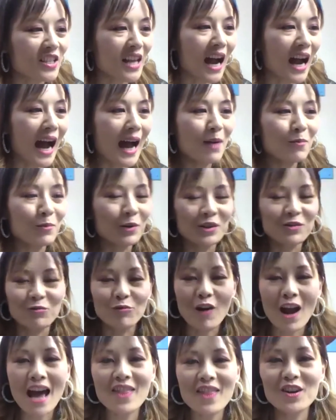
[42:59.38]
I would
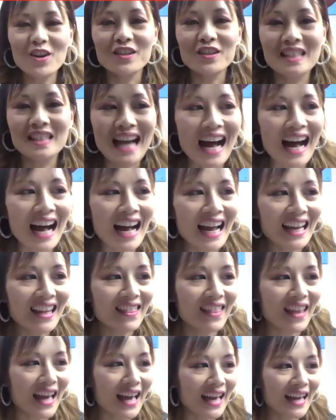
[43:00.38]
rather die
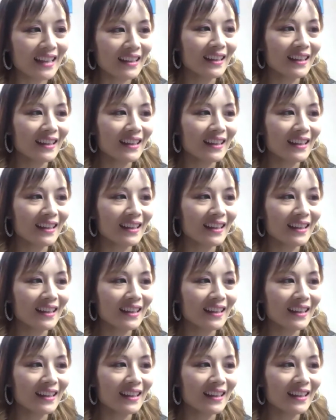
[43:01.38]
than.